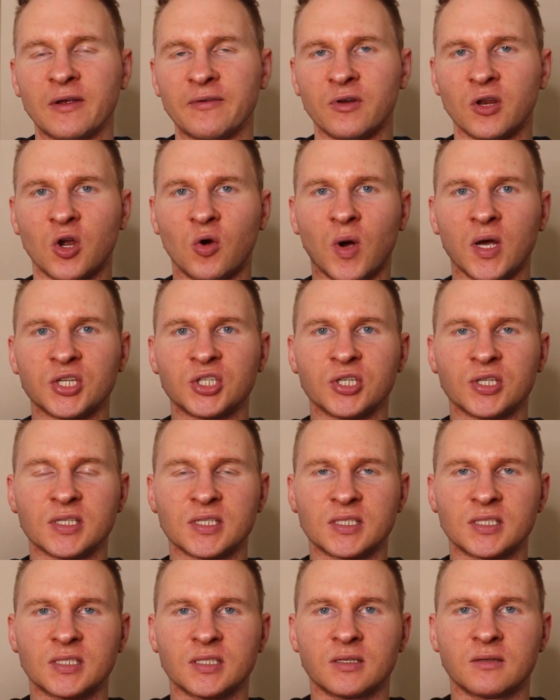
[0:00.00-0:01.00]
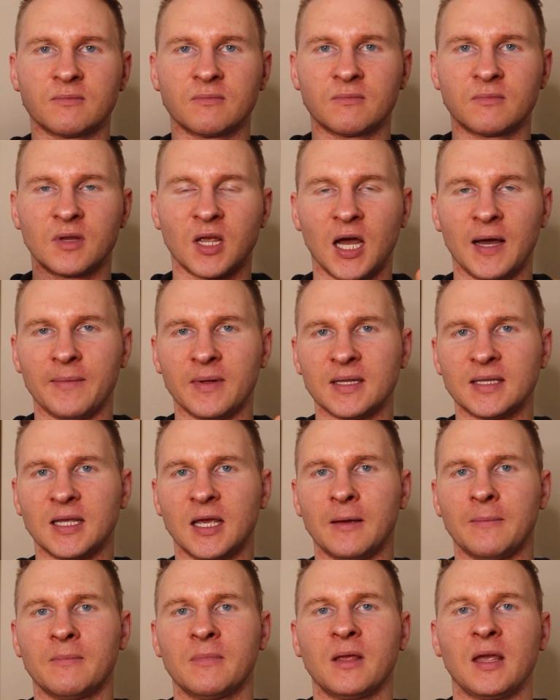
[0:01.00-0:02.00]
If you have any questions,
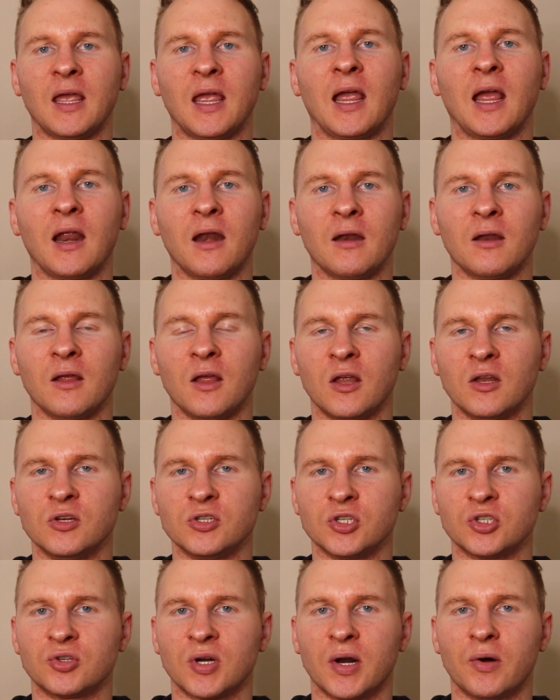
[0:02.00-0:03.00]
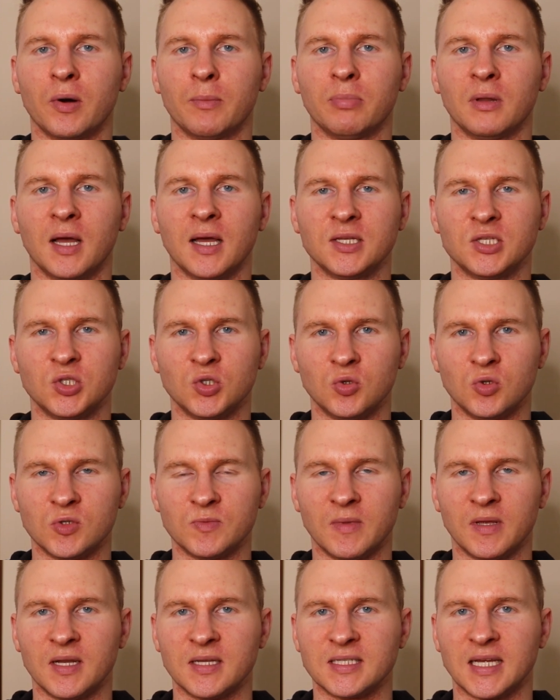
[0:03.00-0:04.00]
comment them, and I usually try to reply to
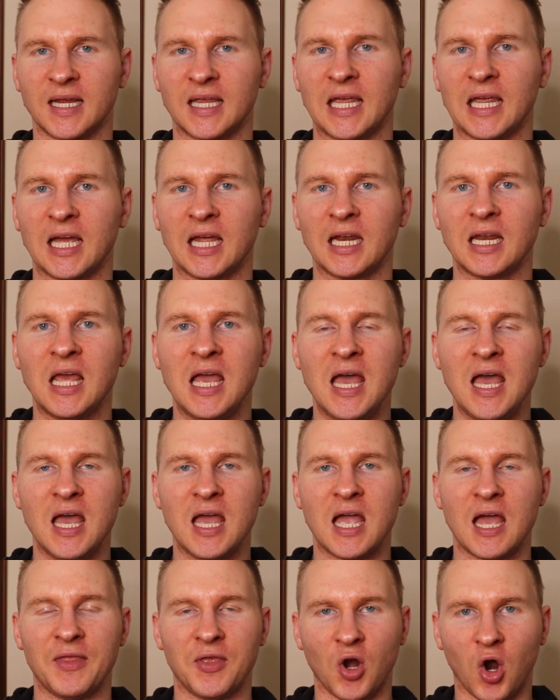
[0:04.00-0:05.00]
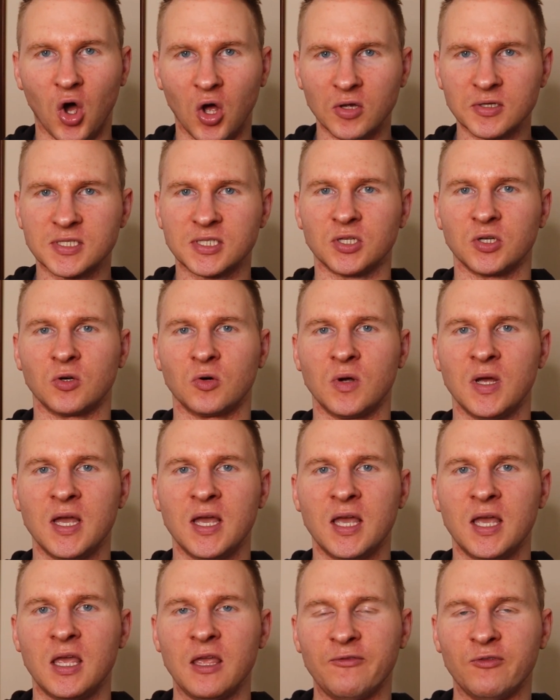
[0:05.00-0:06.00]
as many as I can. And then also,
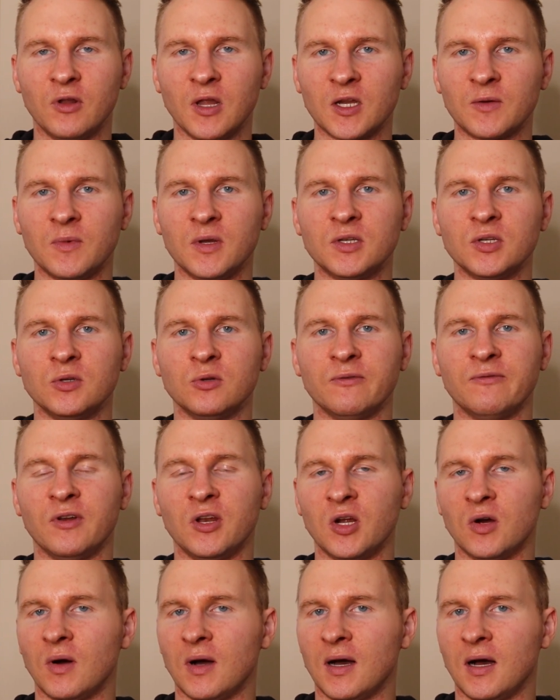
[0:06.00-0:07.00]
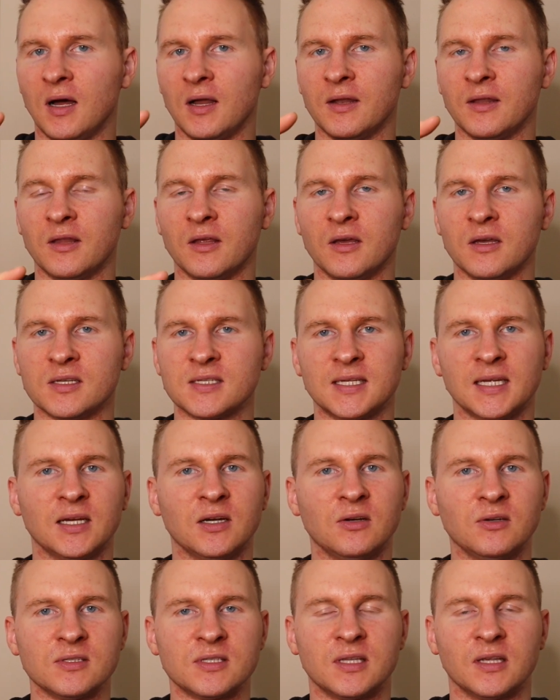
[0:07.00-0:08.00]
if you'd like me to do a video on the
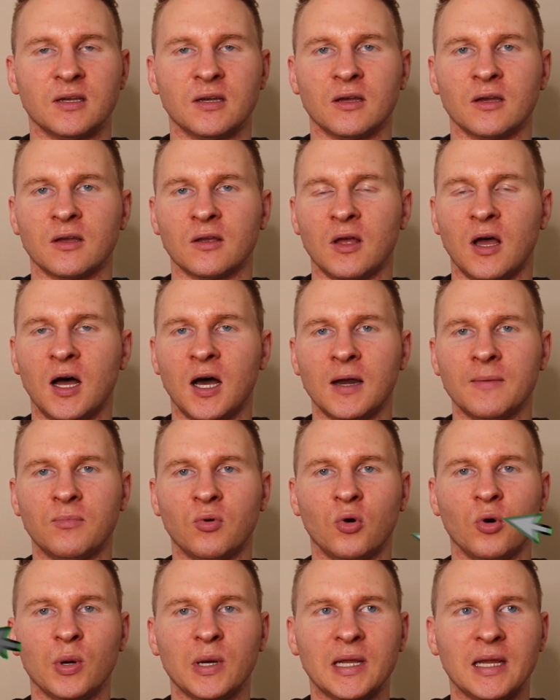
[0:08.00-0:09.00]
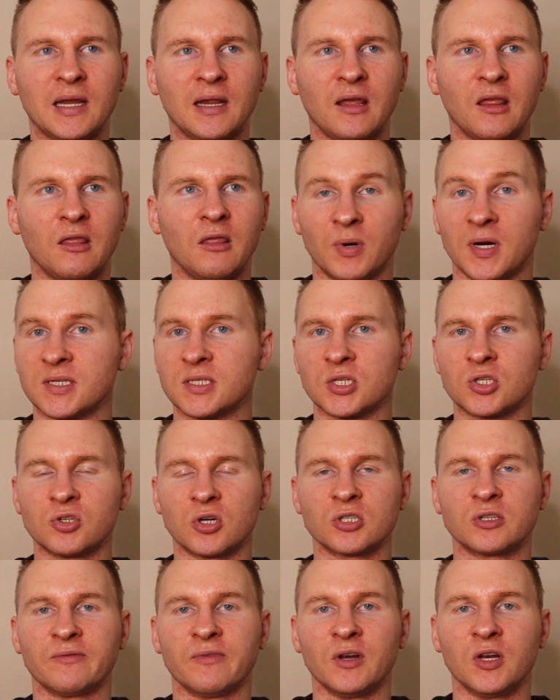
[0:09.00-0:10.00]
sales, the onboarding, the pricing
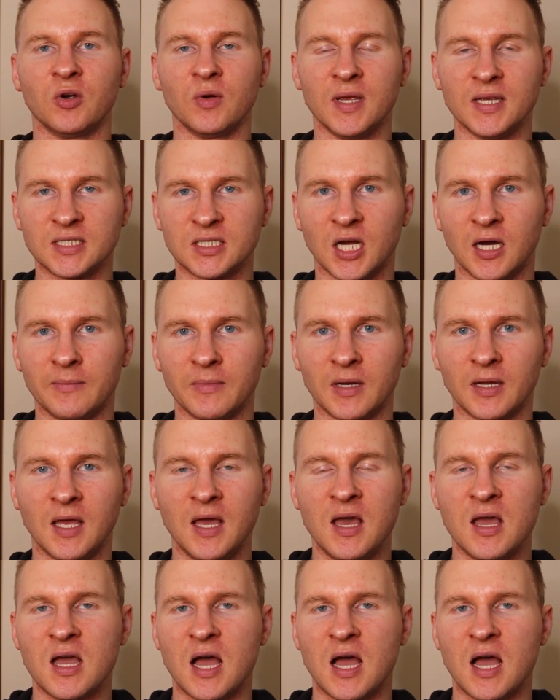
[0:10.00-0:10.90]
structure video is coming.